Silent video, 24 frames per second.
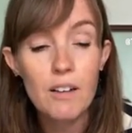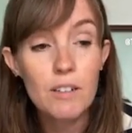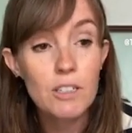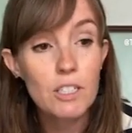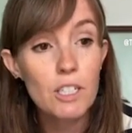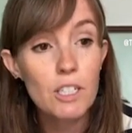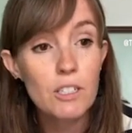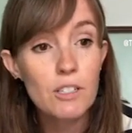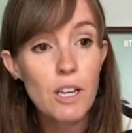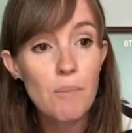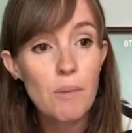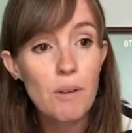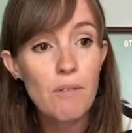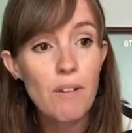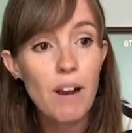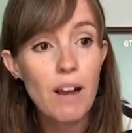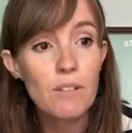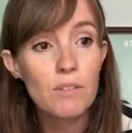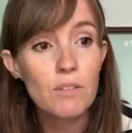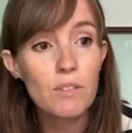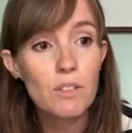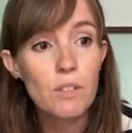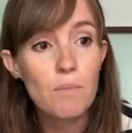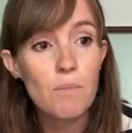just coming
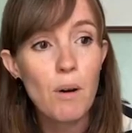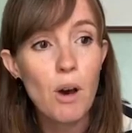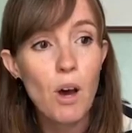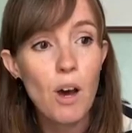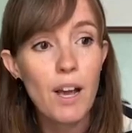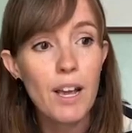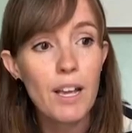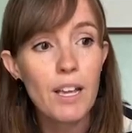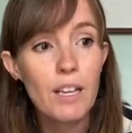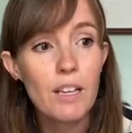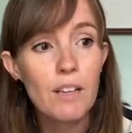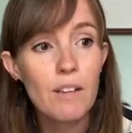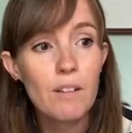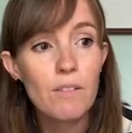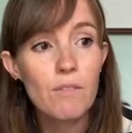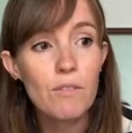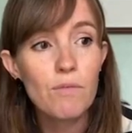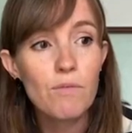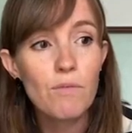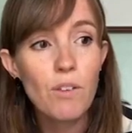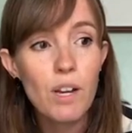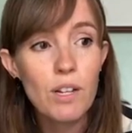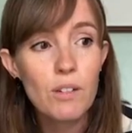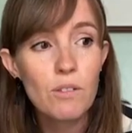round to my
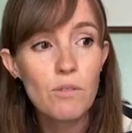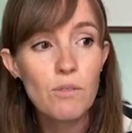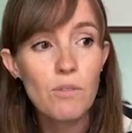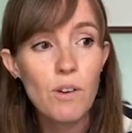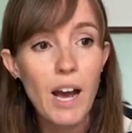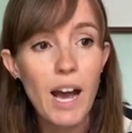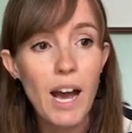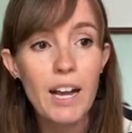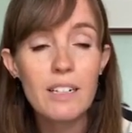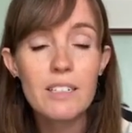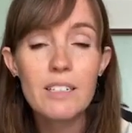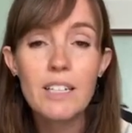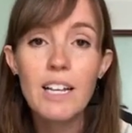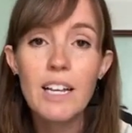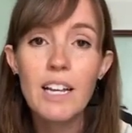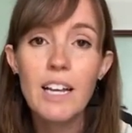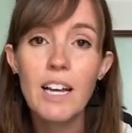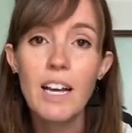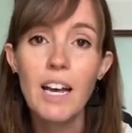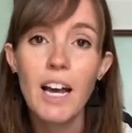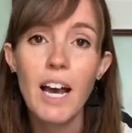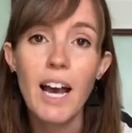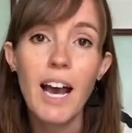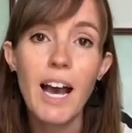final fact,
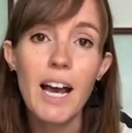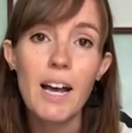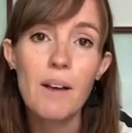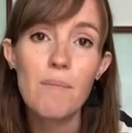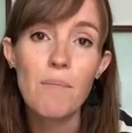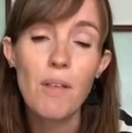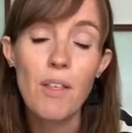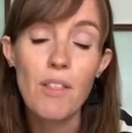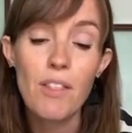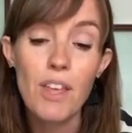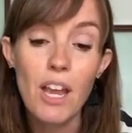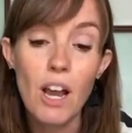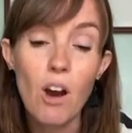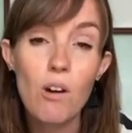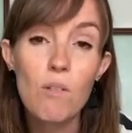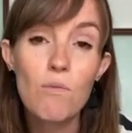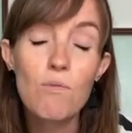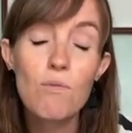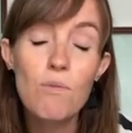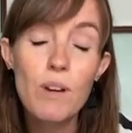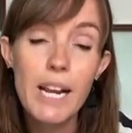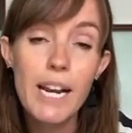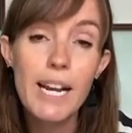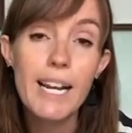they are
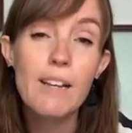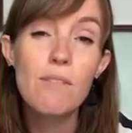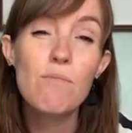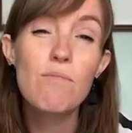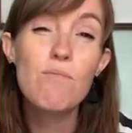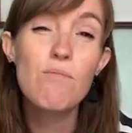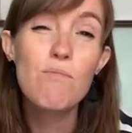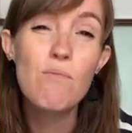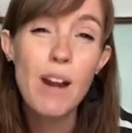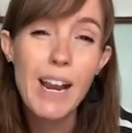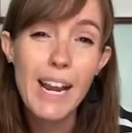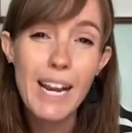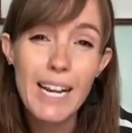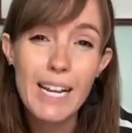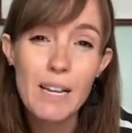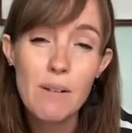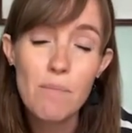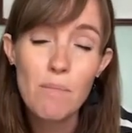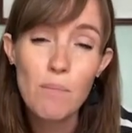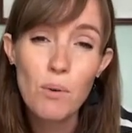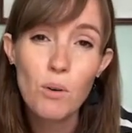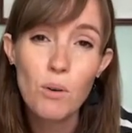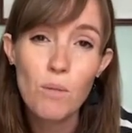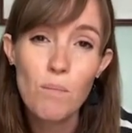really
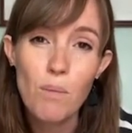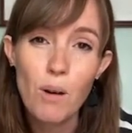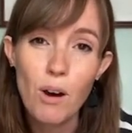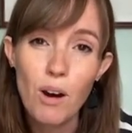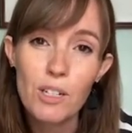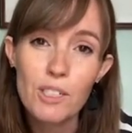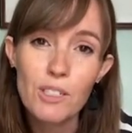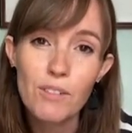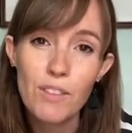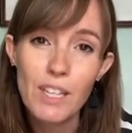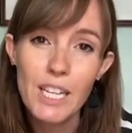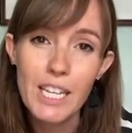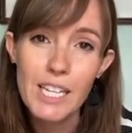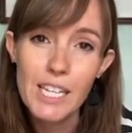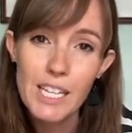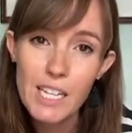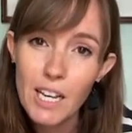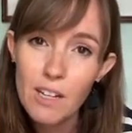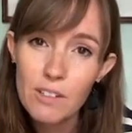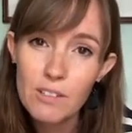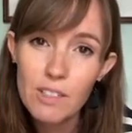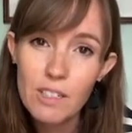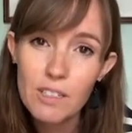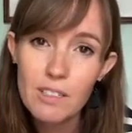important part of the
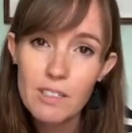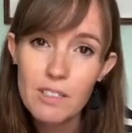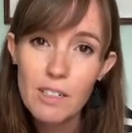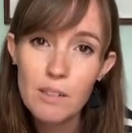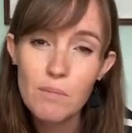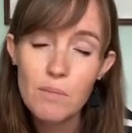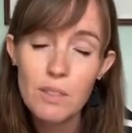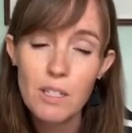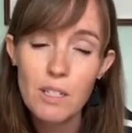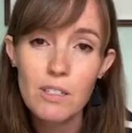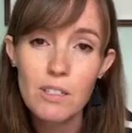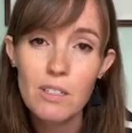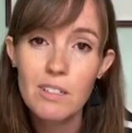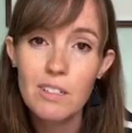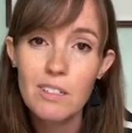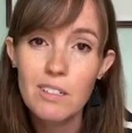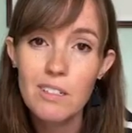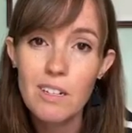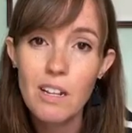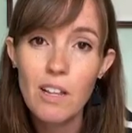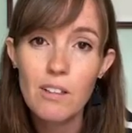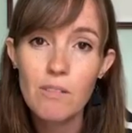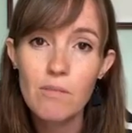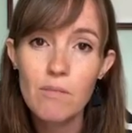ecosystem. is
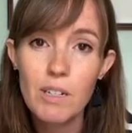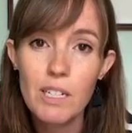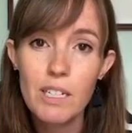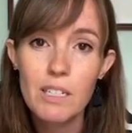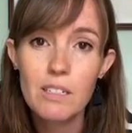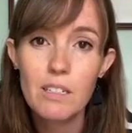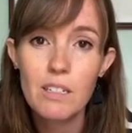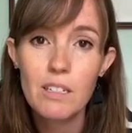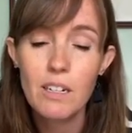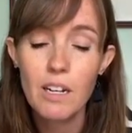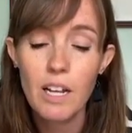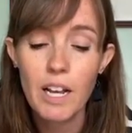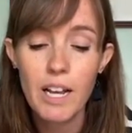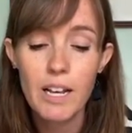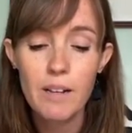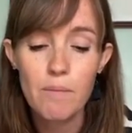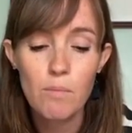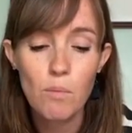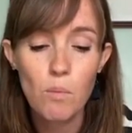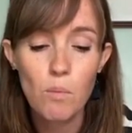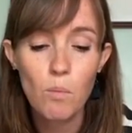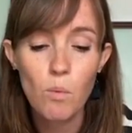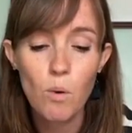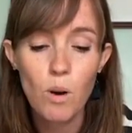another reason
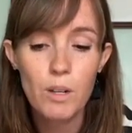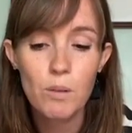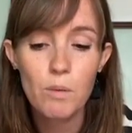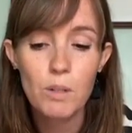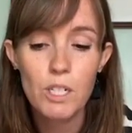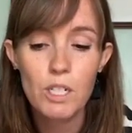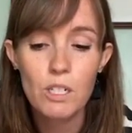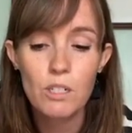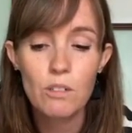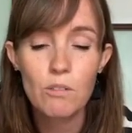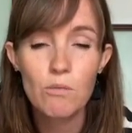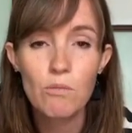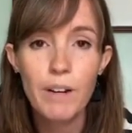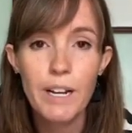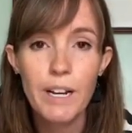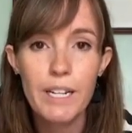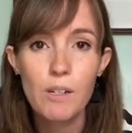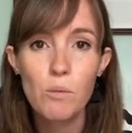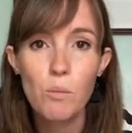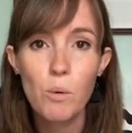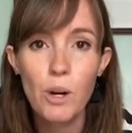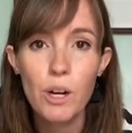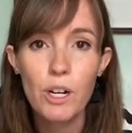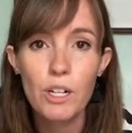why we should
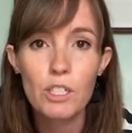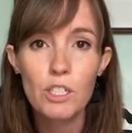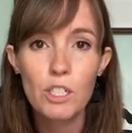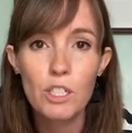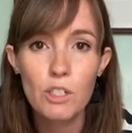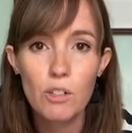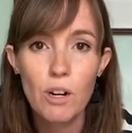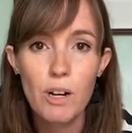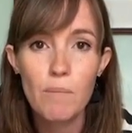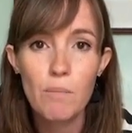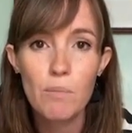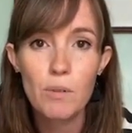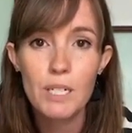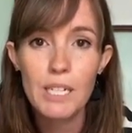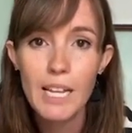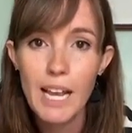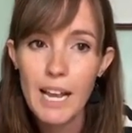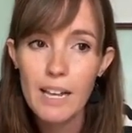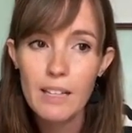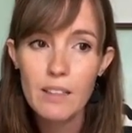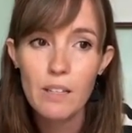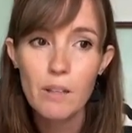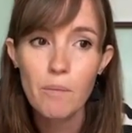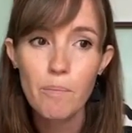really work to try and
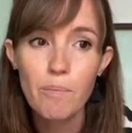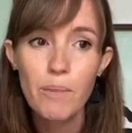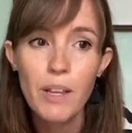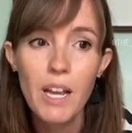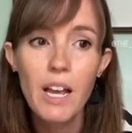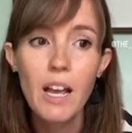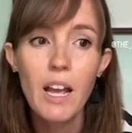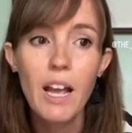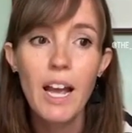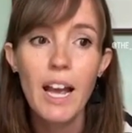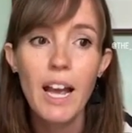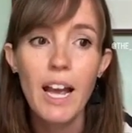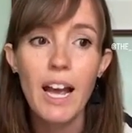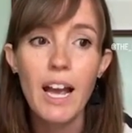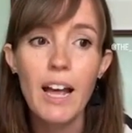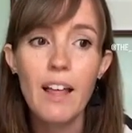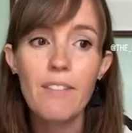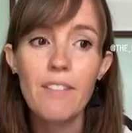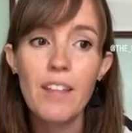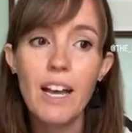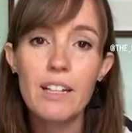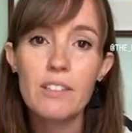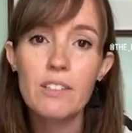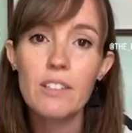protect them.
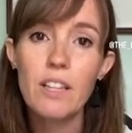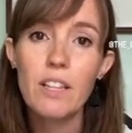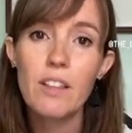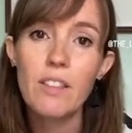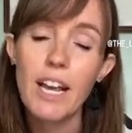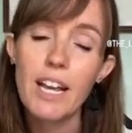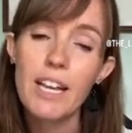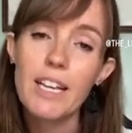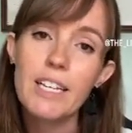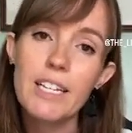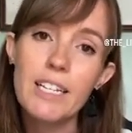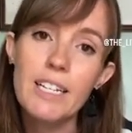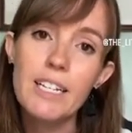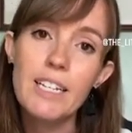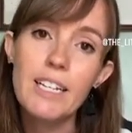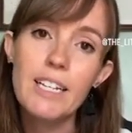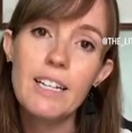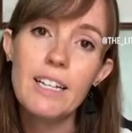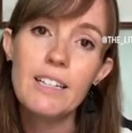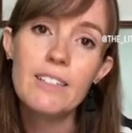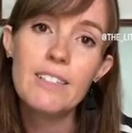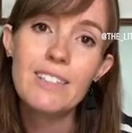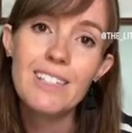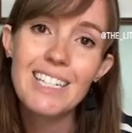And that's that they're
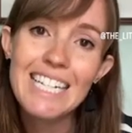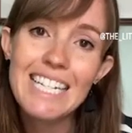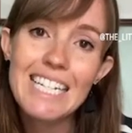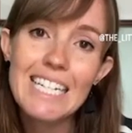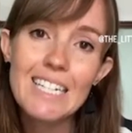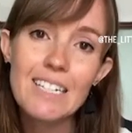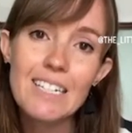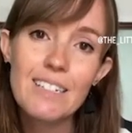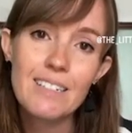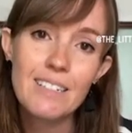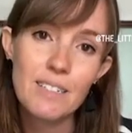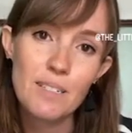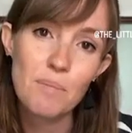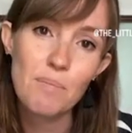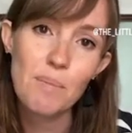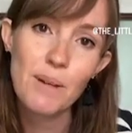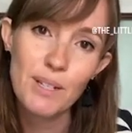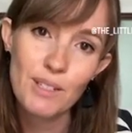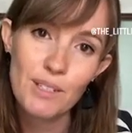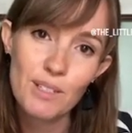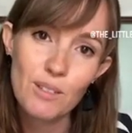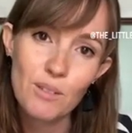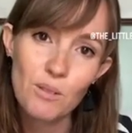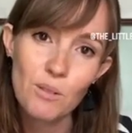key seed
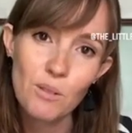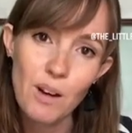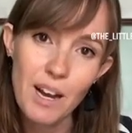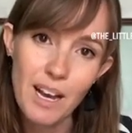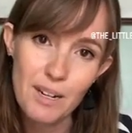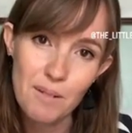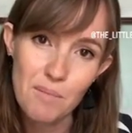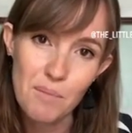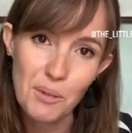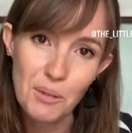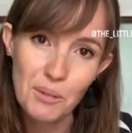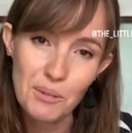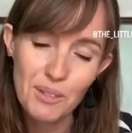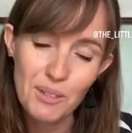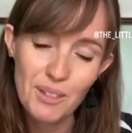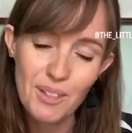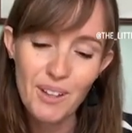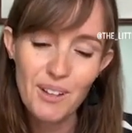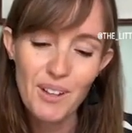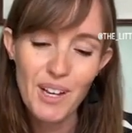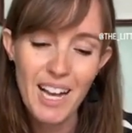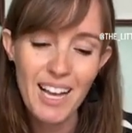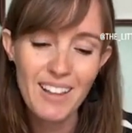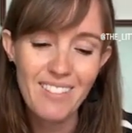dispersal animals.
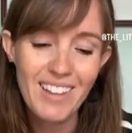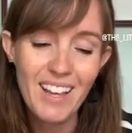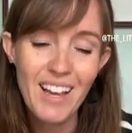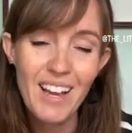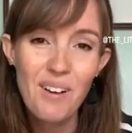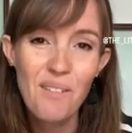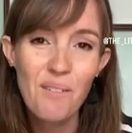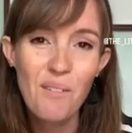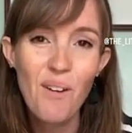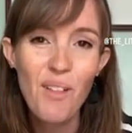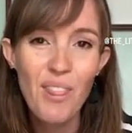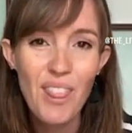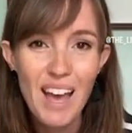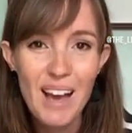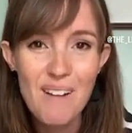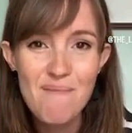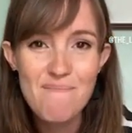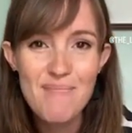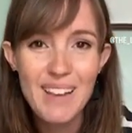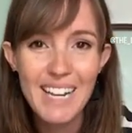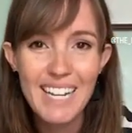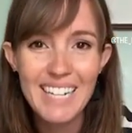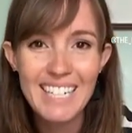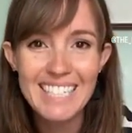And what that
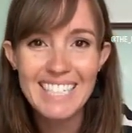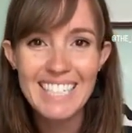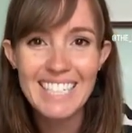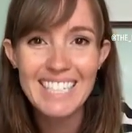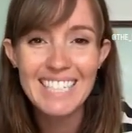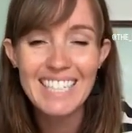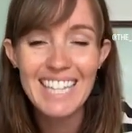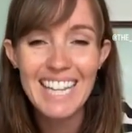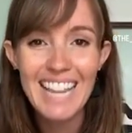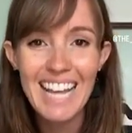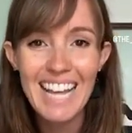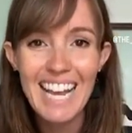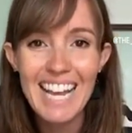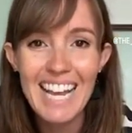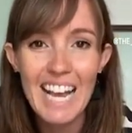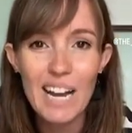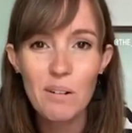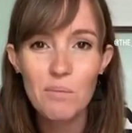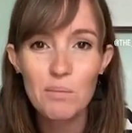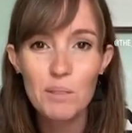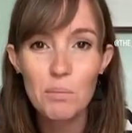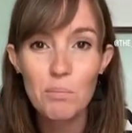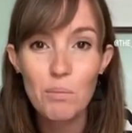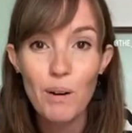means is that they
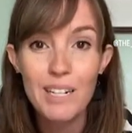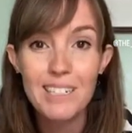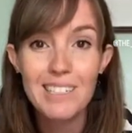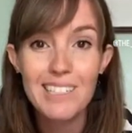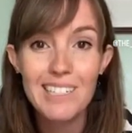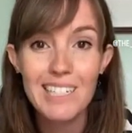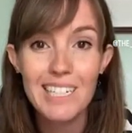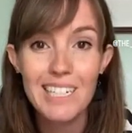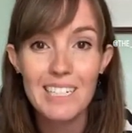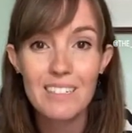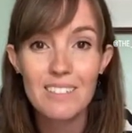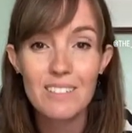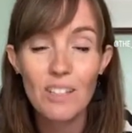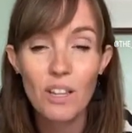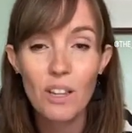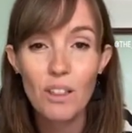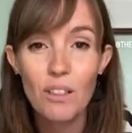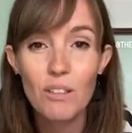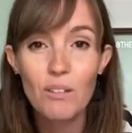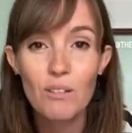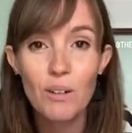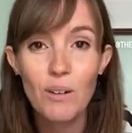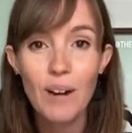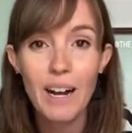help spread seeds
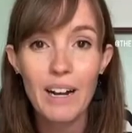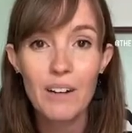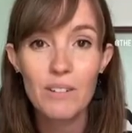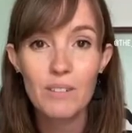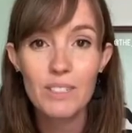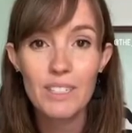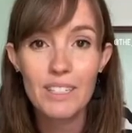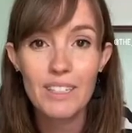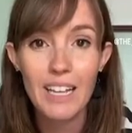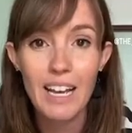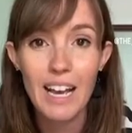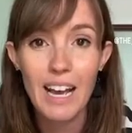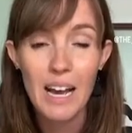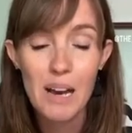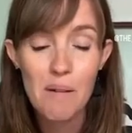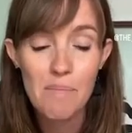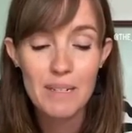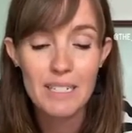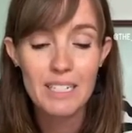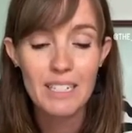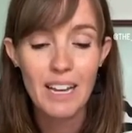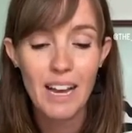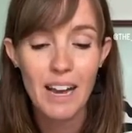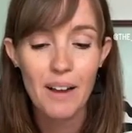throughout their
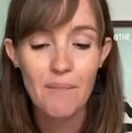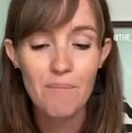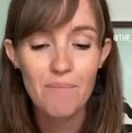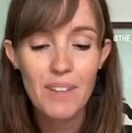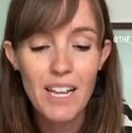habitat.